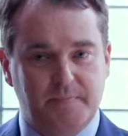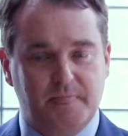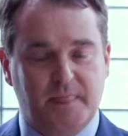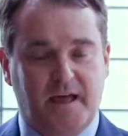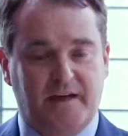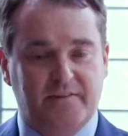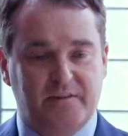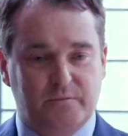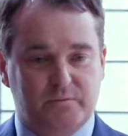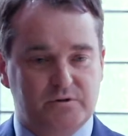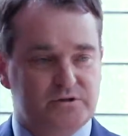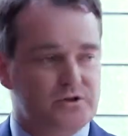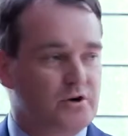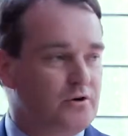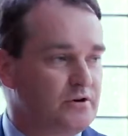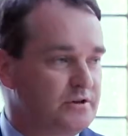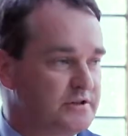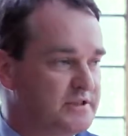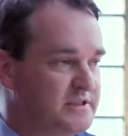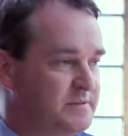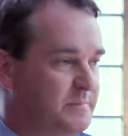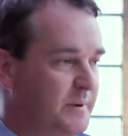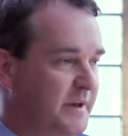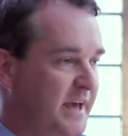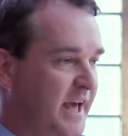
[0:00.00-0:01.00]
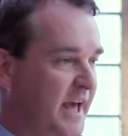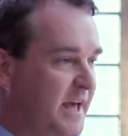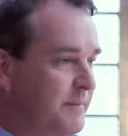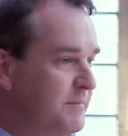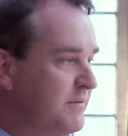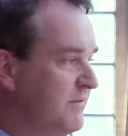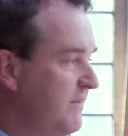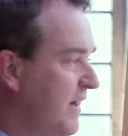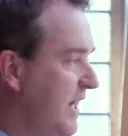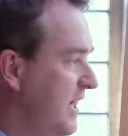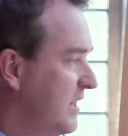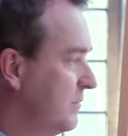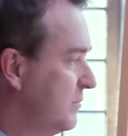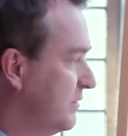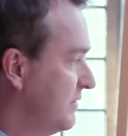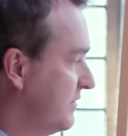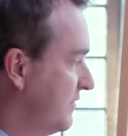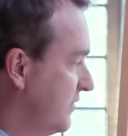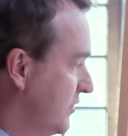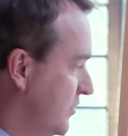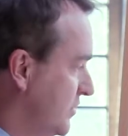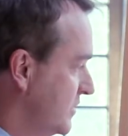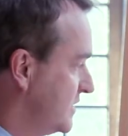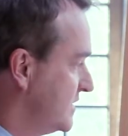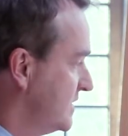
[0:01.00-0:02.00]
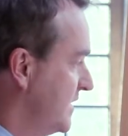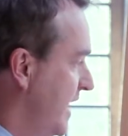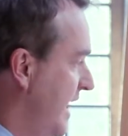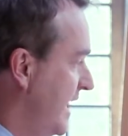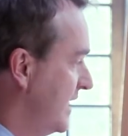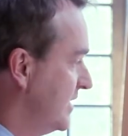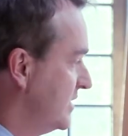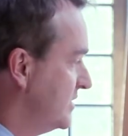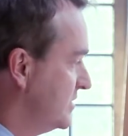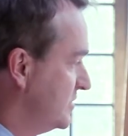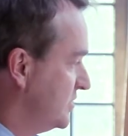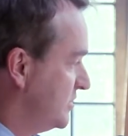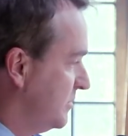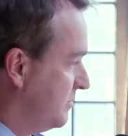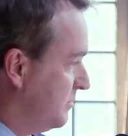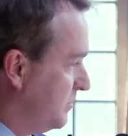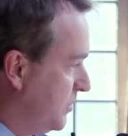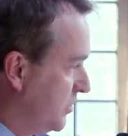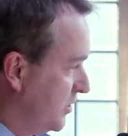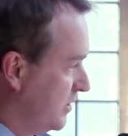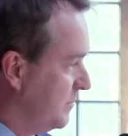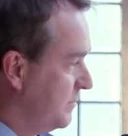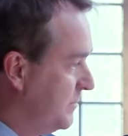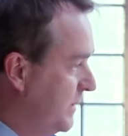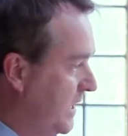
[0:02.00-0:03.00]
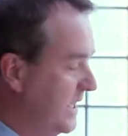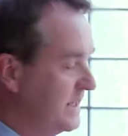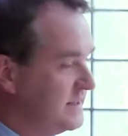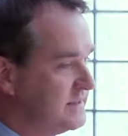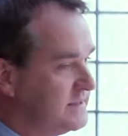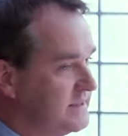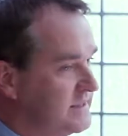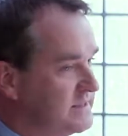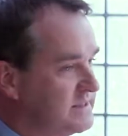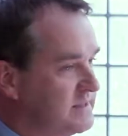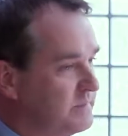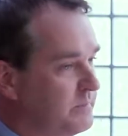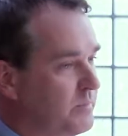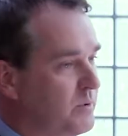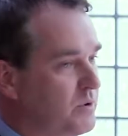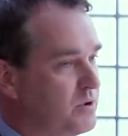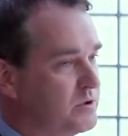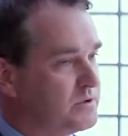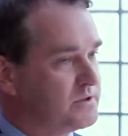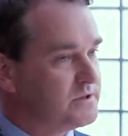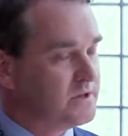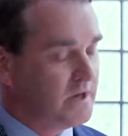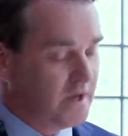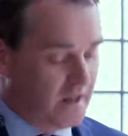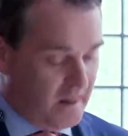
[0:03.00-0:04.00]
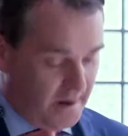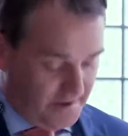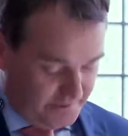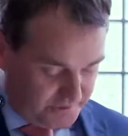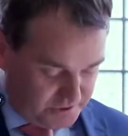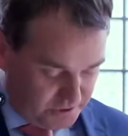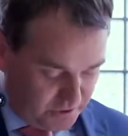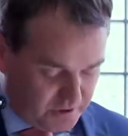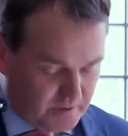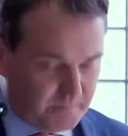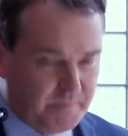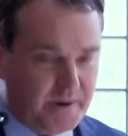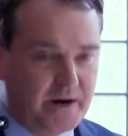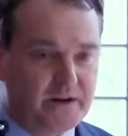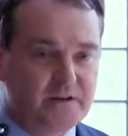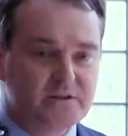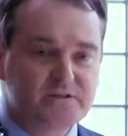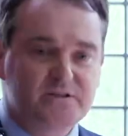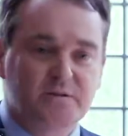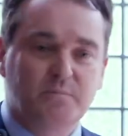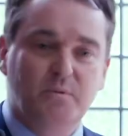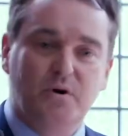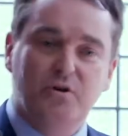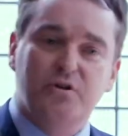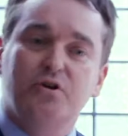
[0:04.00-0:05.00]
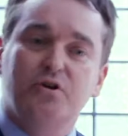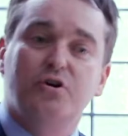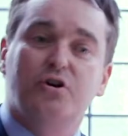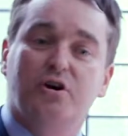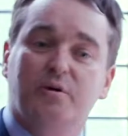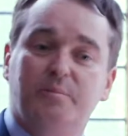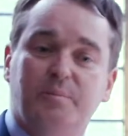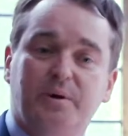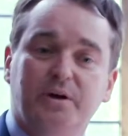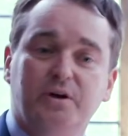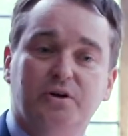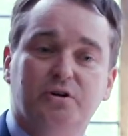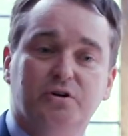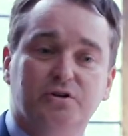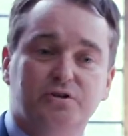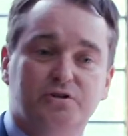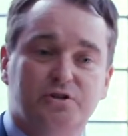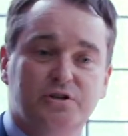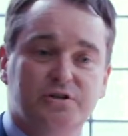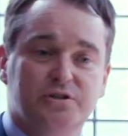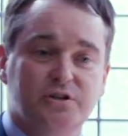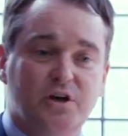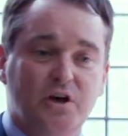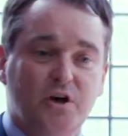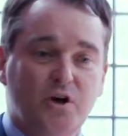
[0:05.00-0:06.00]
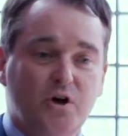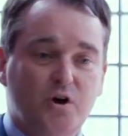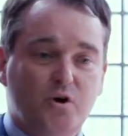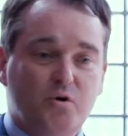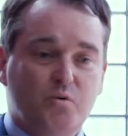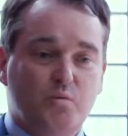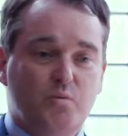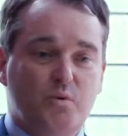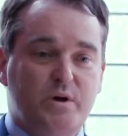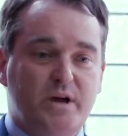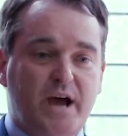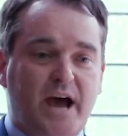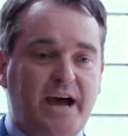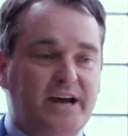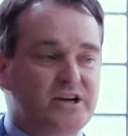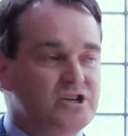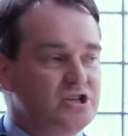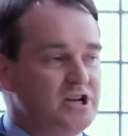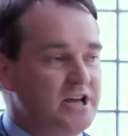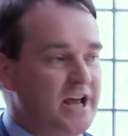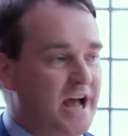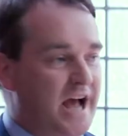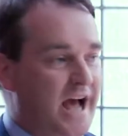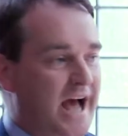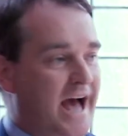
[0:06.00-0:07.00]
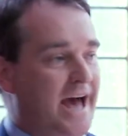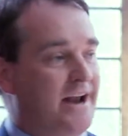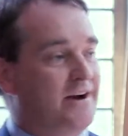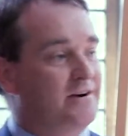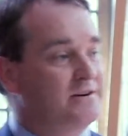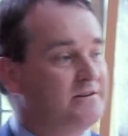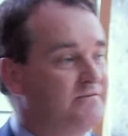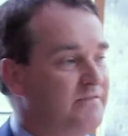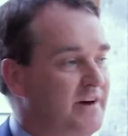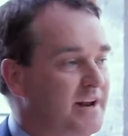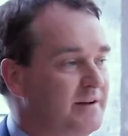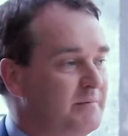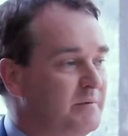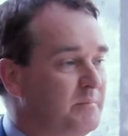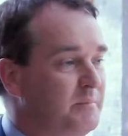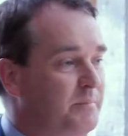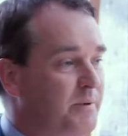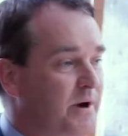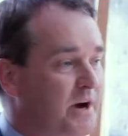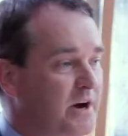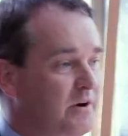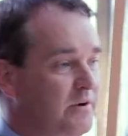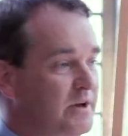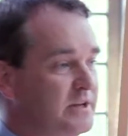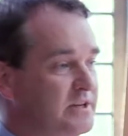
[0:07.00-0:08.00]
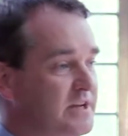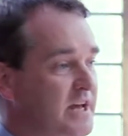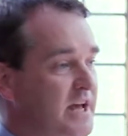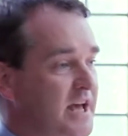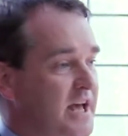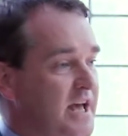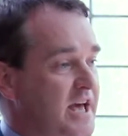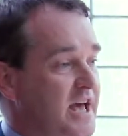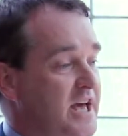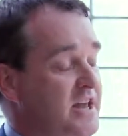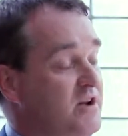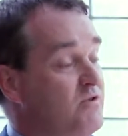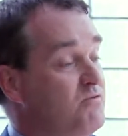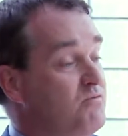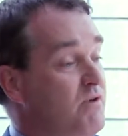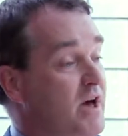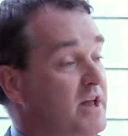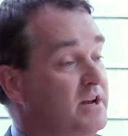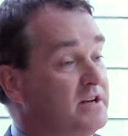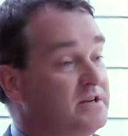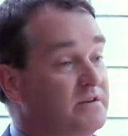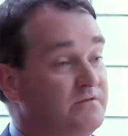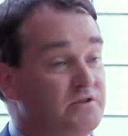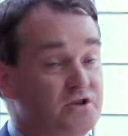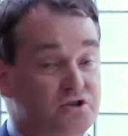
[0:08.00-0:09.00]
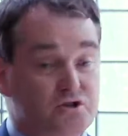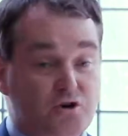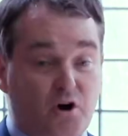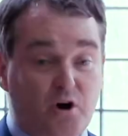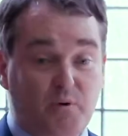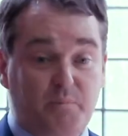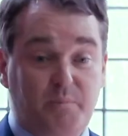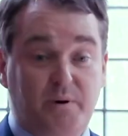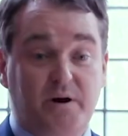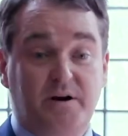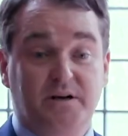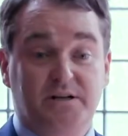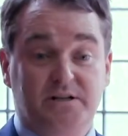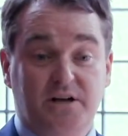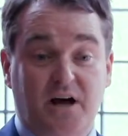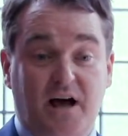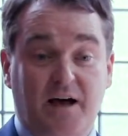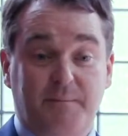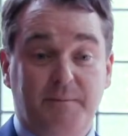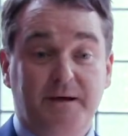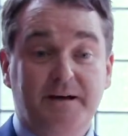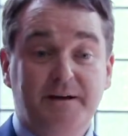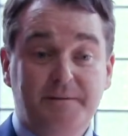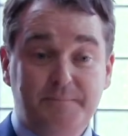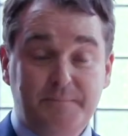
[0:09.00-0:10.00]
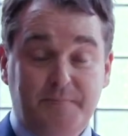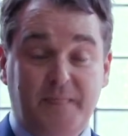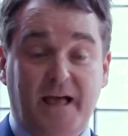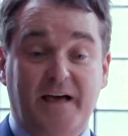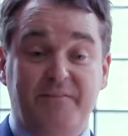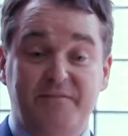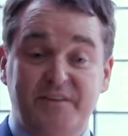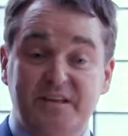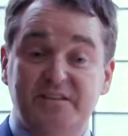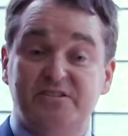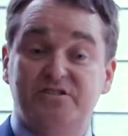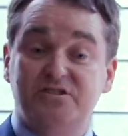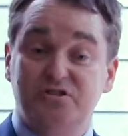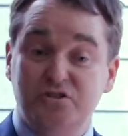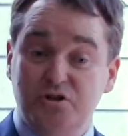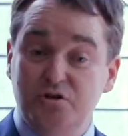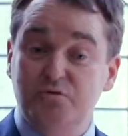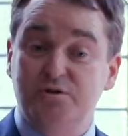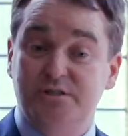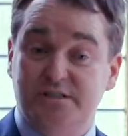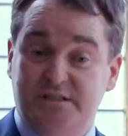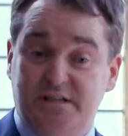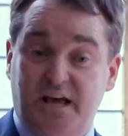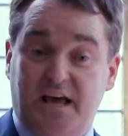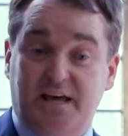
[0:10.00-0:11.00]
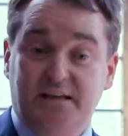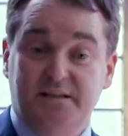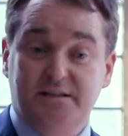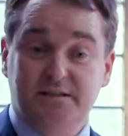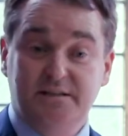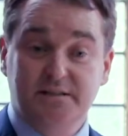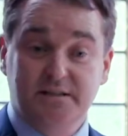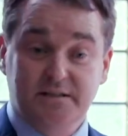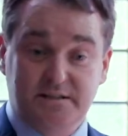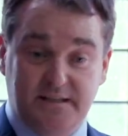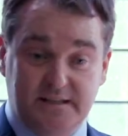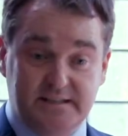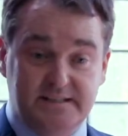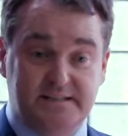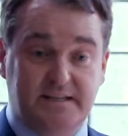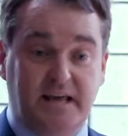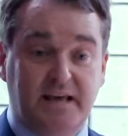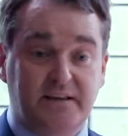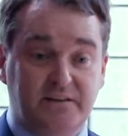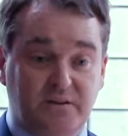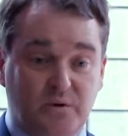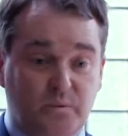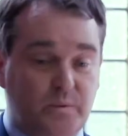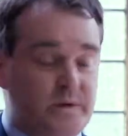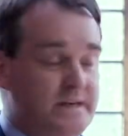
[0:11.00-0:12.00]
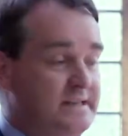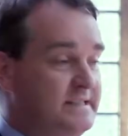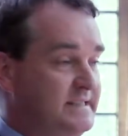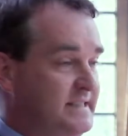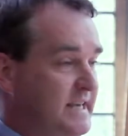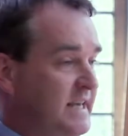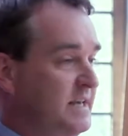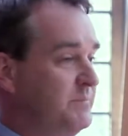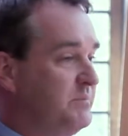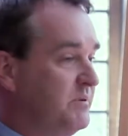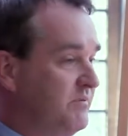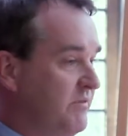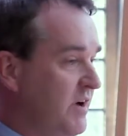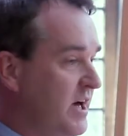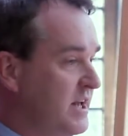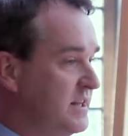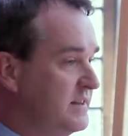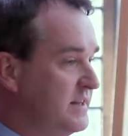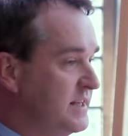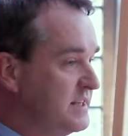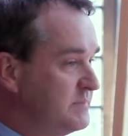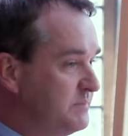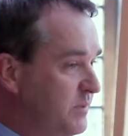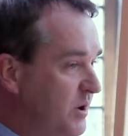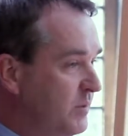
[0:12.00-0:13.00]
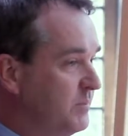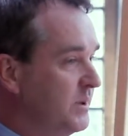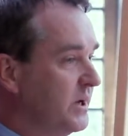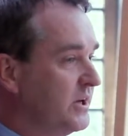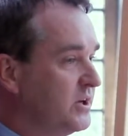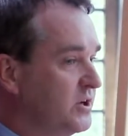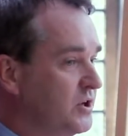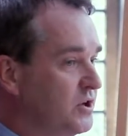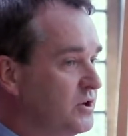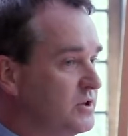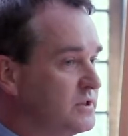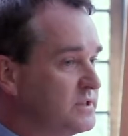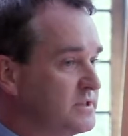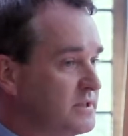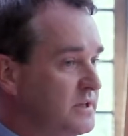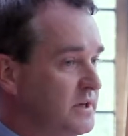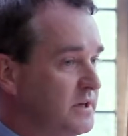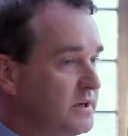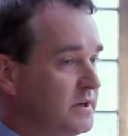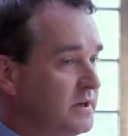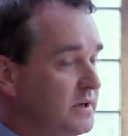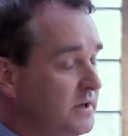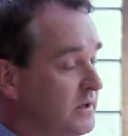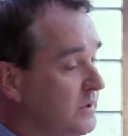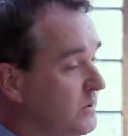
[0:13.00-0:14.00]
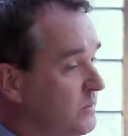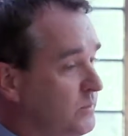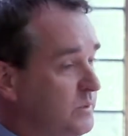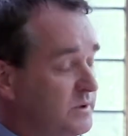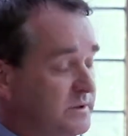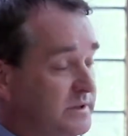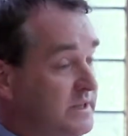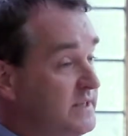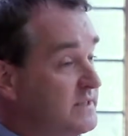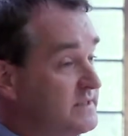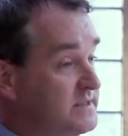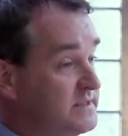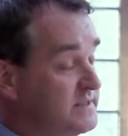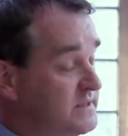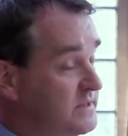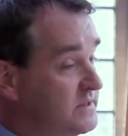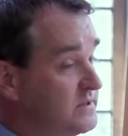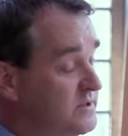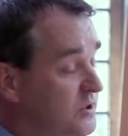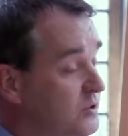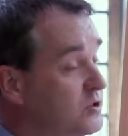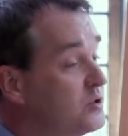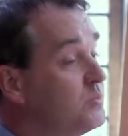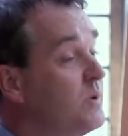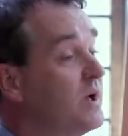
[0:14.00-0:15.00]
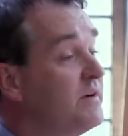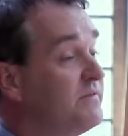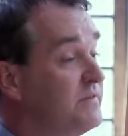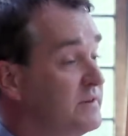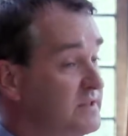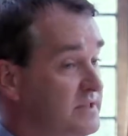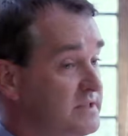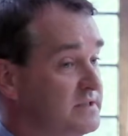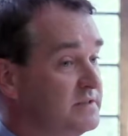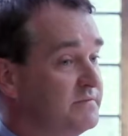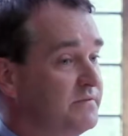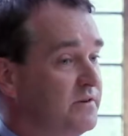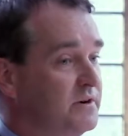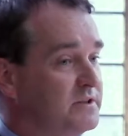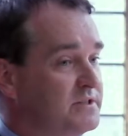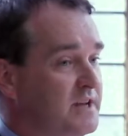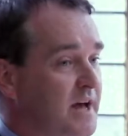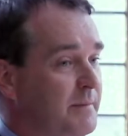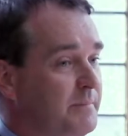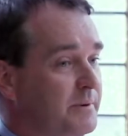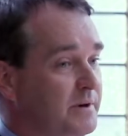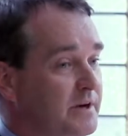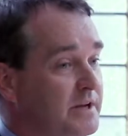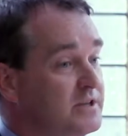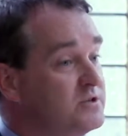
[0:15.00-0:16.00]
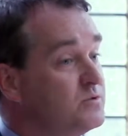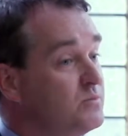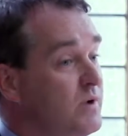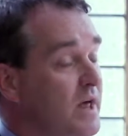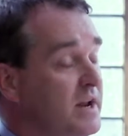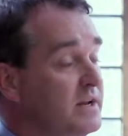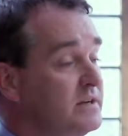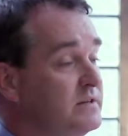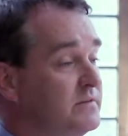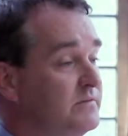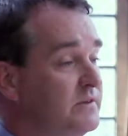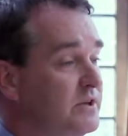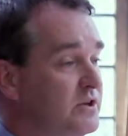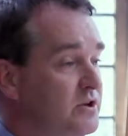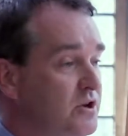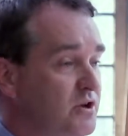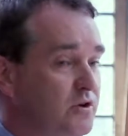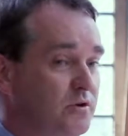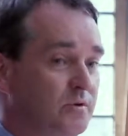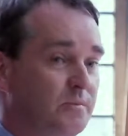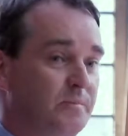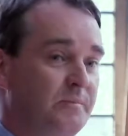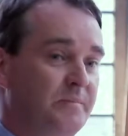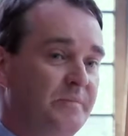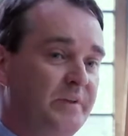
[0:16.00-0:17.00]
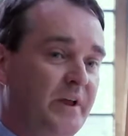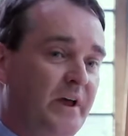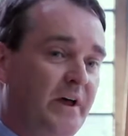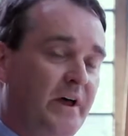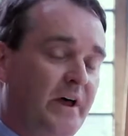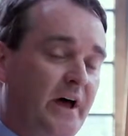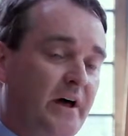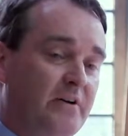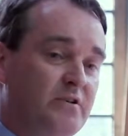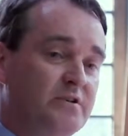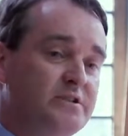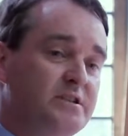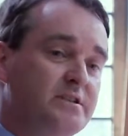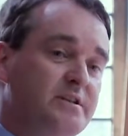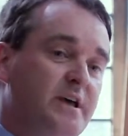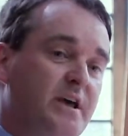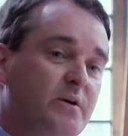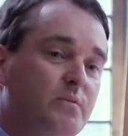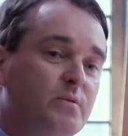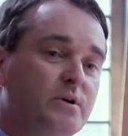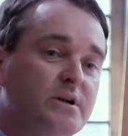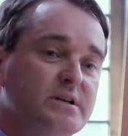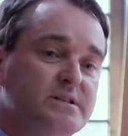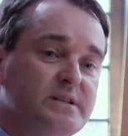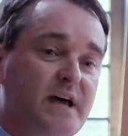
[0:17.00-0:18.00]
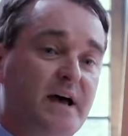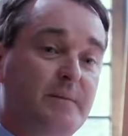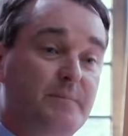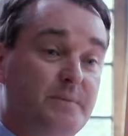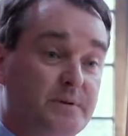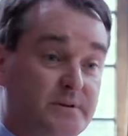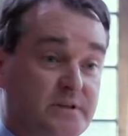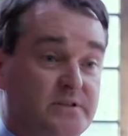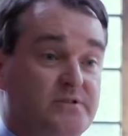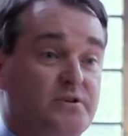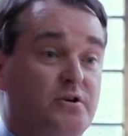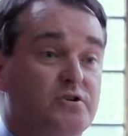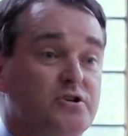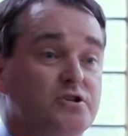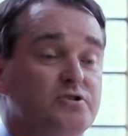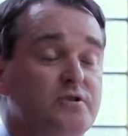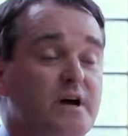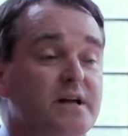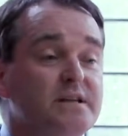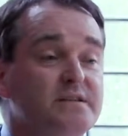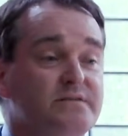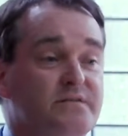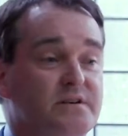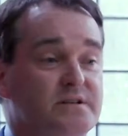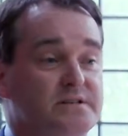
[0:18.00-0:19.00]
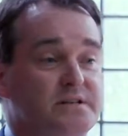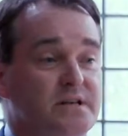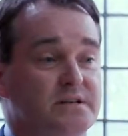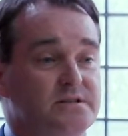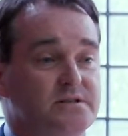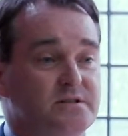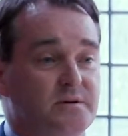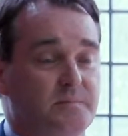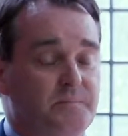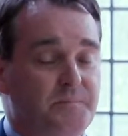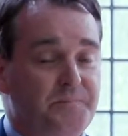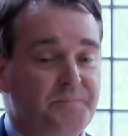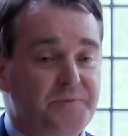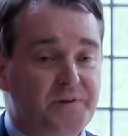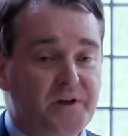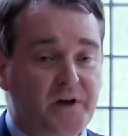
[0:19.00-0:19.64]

And the resources became available for us then to put in place these supports. So compared to some European countries, we actually had our development period in a relatively short period of time. And this new state, the state that we see providing these public goods with this social welfare system, for example, is relatively new. And just to take one example, the social transfer system